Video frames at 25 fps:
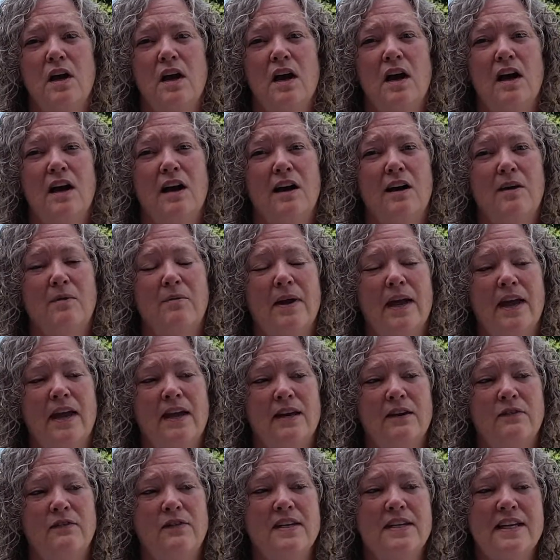
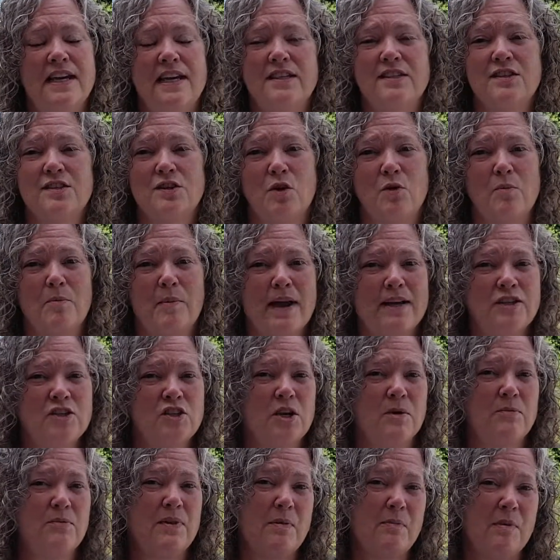and if the dates don't match
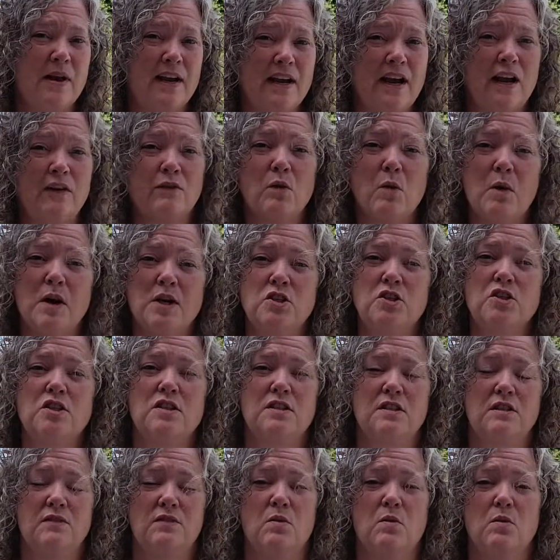up, they might have
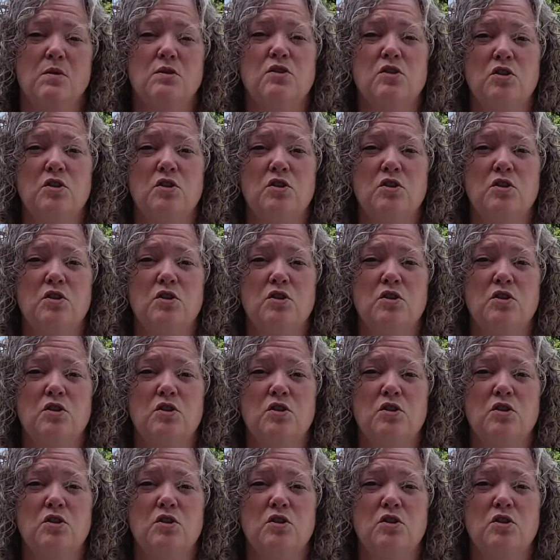questions for.